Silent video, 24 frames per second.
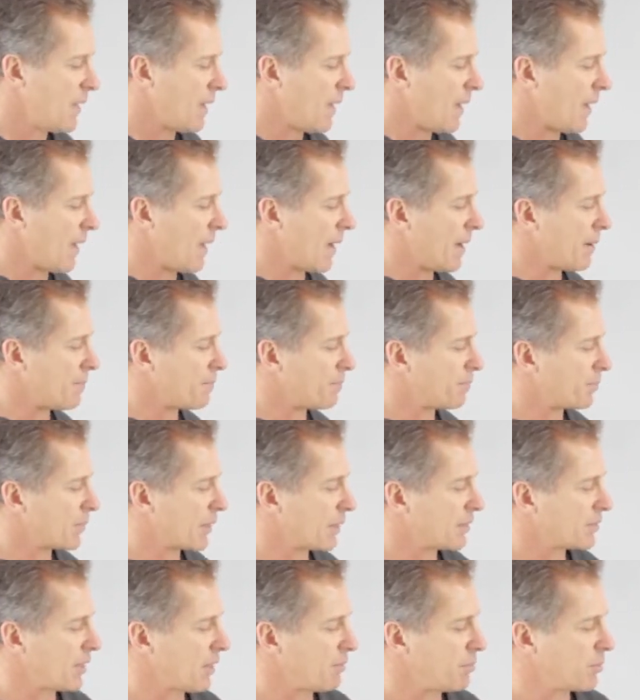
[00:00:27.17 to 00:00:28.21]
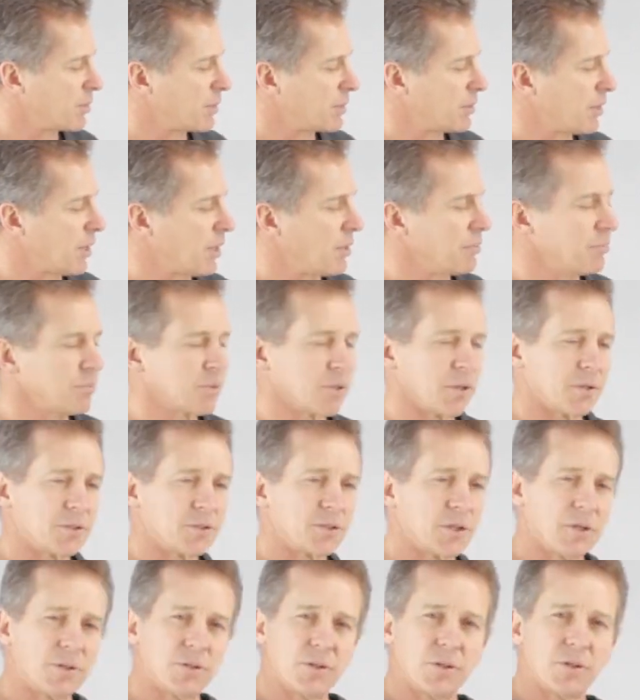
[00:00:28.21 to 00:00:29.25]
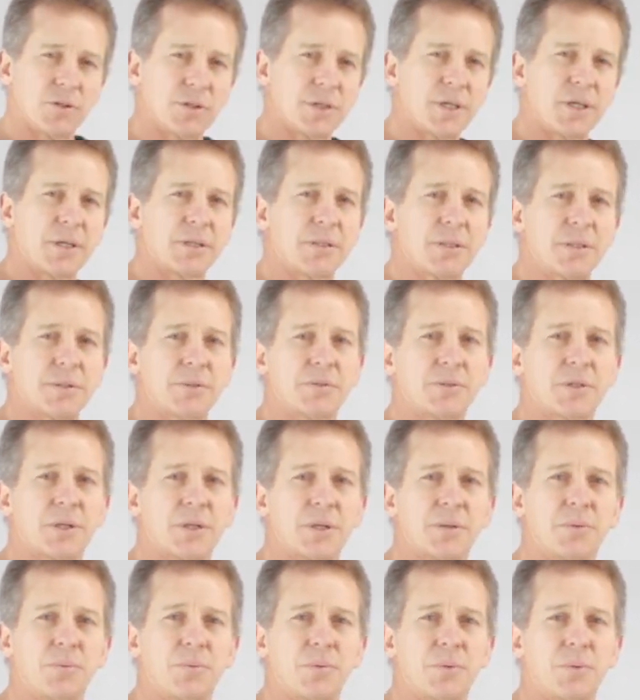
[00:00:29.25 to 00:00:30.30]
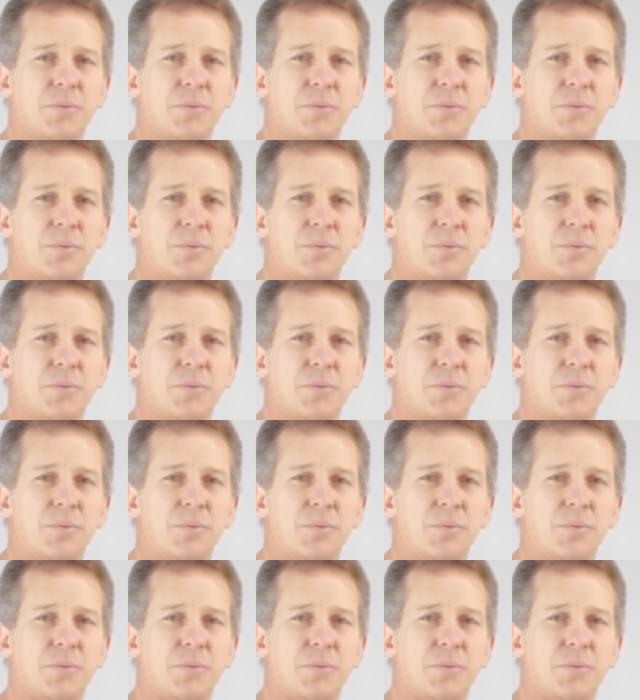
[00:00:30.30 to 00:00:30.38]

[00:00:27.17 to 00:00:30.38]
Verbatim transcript: Um, same with the domes. I showed you earlier, there's a,